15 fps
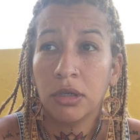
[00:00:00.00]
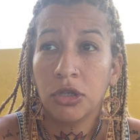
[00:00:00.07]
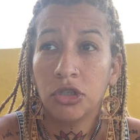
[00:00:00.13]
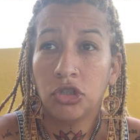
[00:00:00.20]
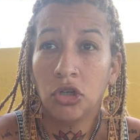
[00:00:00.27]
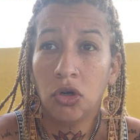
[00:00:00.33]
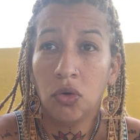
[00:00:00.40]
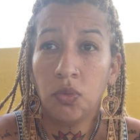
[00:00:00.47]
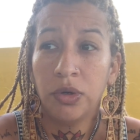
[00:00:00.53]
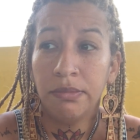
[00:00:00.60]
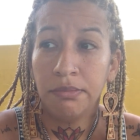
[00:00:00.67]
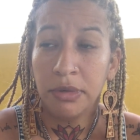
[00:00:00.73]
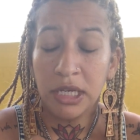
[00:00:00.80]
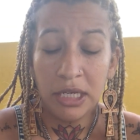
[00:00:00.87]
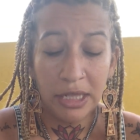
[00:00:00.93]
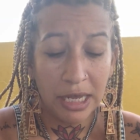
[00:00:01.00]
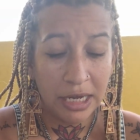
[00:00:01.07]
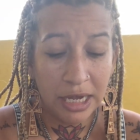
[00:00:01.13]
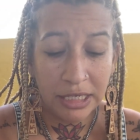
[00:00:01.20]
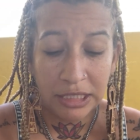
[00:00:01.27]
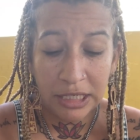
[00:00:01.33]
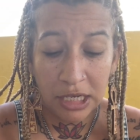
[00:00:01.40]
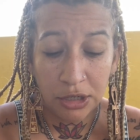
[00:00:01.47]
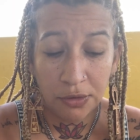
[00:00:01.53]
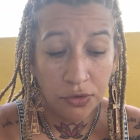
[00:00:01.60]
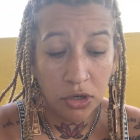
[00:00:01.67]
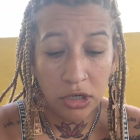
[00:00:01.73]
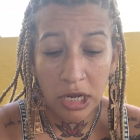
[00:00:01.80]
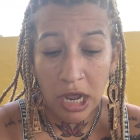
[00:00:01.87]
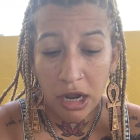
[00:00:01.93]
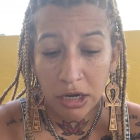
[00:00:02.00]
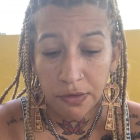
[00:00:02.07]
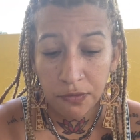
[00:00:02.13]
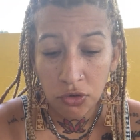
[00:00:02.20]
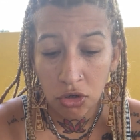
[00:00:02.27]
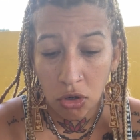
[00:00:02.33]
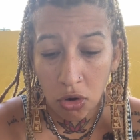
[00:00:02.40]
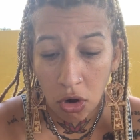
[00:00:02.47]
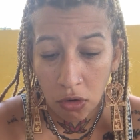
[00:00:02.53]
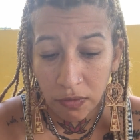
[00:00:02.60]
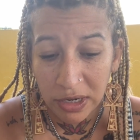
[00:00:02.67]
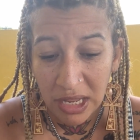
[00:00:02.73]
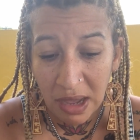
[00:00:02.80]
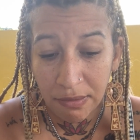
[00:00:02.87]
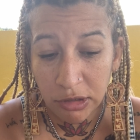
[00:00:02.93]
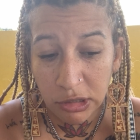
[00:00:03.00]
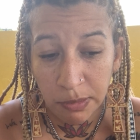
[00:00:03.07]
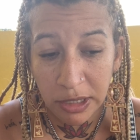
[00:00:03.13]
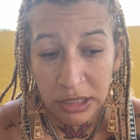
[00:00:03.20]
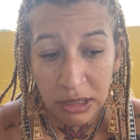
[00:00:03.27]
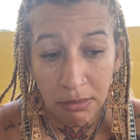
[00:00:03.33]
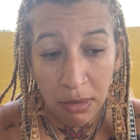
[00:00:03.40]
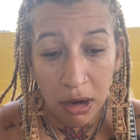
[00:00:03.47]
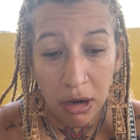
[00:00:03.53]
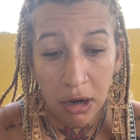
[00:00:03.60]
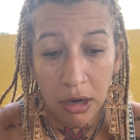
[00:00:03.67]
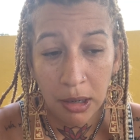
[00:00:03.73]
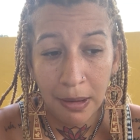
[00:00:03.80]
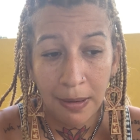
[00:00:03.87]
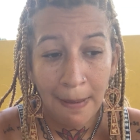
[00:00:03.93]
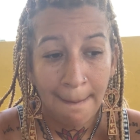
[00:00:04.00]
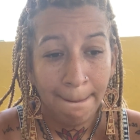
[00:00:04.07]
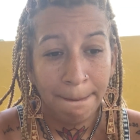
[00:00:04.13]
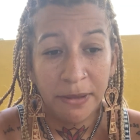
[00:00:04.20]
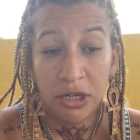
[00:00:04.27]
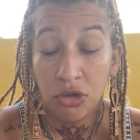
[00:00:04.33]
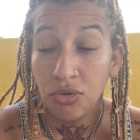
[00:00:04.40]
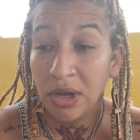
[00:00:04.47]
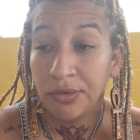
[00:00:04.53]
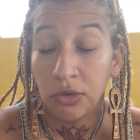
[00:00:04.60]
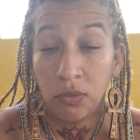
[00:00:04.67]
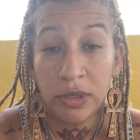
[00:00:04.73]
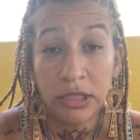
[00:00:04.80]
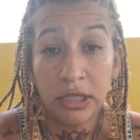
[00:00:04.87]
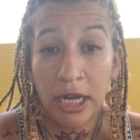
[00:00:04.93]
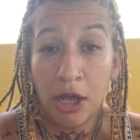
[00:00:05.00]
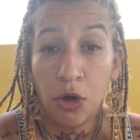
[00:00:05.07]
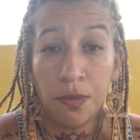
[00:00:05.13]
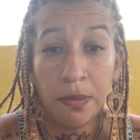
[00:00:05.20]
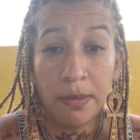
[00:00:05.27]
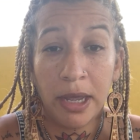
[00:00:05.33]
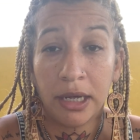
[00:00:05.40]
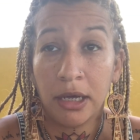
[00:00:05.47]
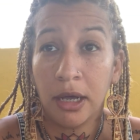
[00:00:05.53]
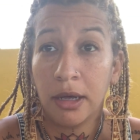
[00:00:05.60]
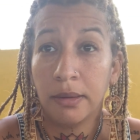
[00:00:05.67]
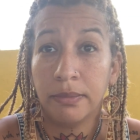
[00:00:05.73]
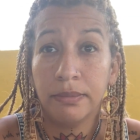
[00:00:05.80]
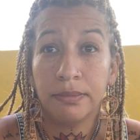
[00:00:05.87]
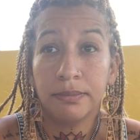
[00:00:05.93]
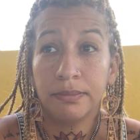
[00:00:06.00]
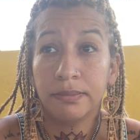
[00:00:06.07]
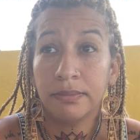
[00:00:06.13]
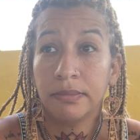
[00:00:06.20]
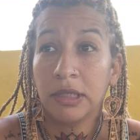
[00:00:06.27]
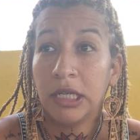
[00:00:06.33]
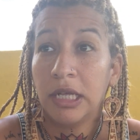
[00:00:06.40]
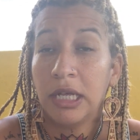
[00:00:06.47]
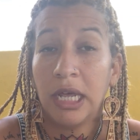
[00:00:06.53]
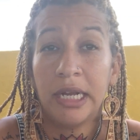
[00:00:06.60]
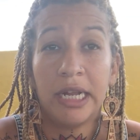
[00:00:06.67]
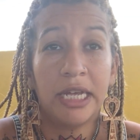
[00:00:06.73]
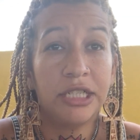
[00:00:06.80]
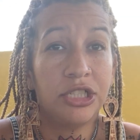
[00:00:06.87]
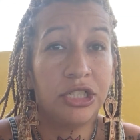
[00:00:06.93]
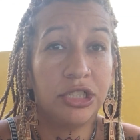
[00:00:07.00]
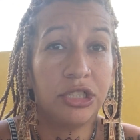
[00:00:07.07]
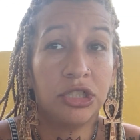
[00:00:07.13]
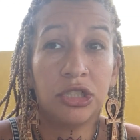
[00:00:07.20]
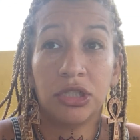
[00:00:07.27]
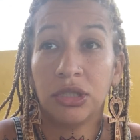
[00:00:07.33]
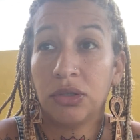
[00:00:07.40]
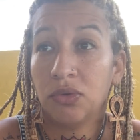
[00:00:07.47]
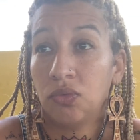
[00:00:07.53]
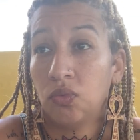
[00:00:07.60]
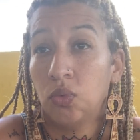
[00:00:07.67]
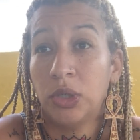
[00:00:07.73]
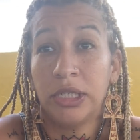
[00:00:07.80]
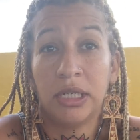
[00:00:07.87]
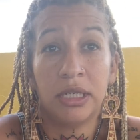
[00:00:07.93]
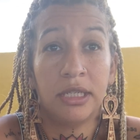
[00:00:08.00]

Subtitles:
So with me, like I said, if you don't already have a space in my heart, then you have to wait till that open back up. And that's just what it